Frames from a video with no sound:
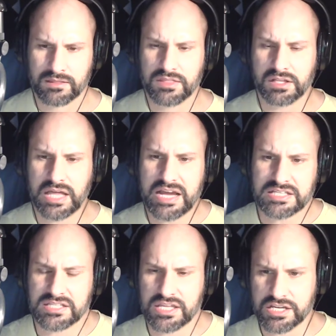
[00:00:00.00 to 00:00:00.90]
The
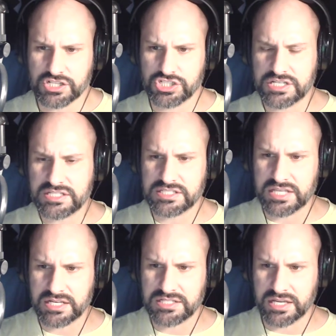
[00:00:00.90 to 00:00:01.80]
last thing she'd
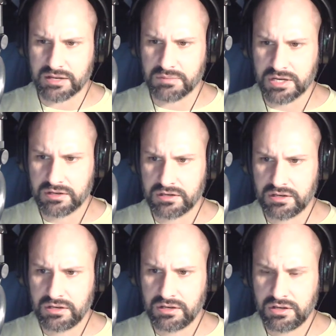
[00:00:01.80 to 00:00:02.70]
said to him.
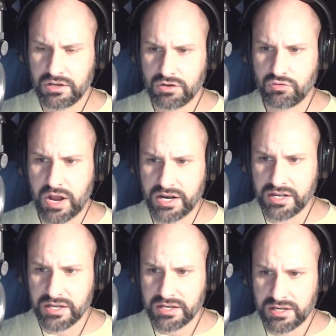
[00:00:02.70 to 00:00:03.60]

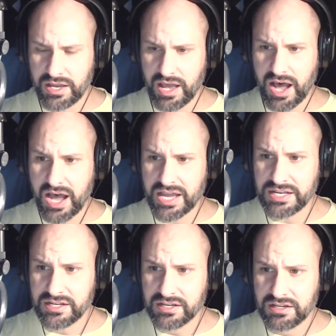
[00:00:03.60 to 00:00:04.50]
"Run!
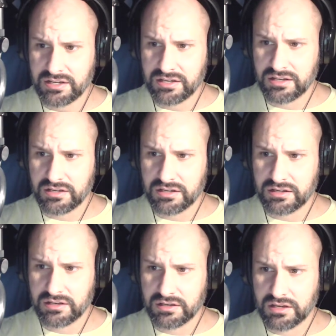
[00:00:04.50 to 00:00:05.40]
Hide!"
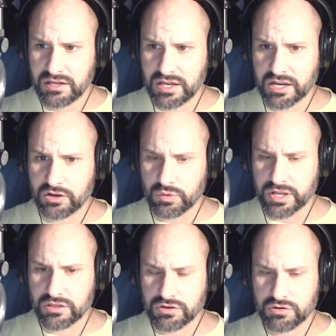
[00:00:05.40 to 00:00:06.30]

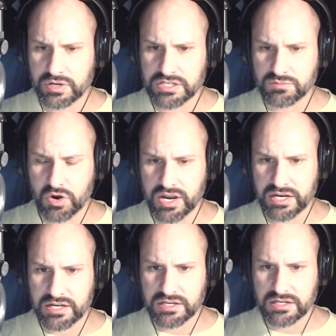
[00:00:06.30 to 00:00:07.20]
echoing through his
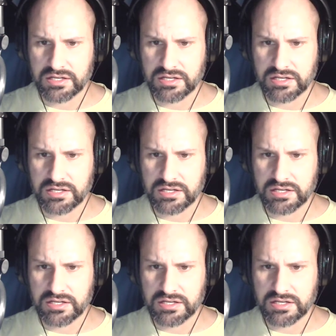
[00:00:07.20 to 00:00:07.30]
brain.